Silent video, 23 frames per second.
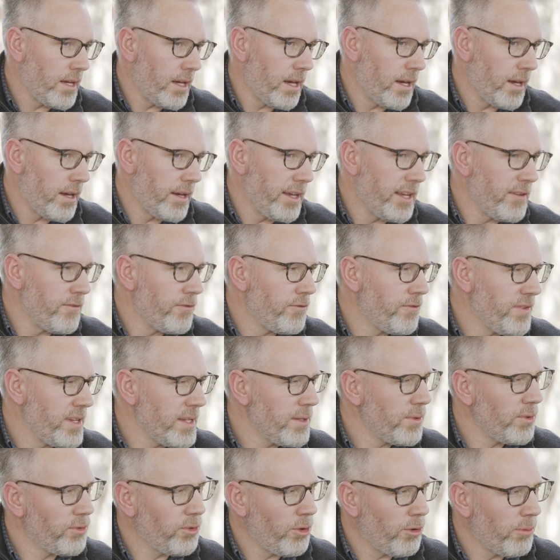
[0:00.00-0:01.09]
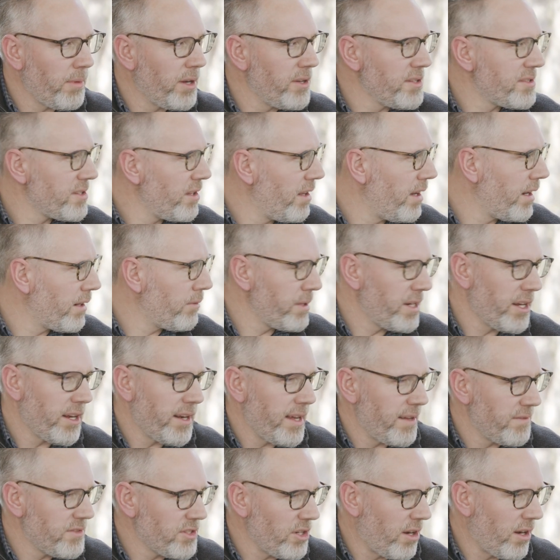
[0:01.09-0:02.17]
It feels almost like we don't
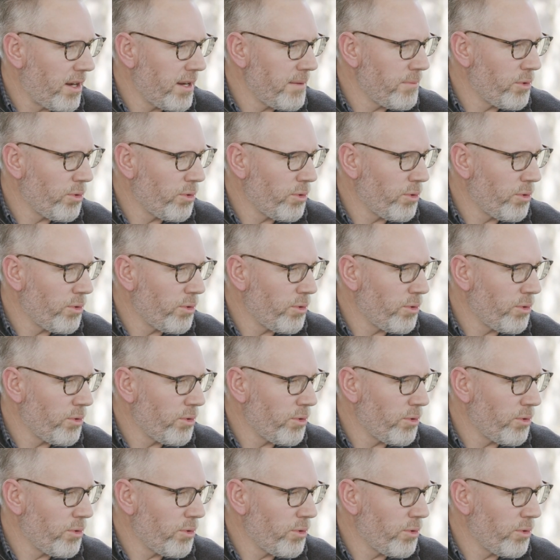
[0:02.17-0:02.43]
have time,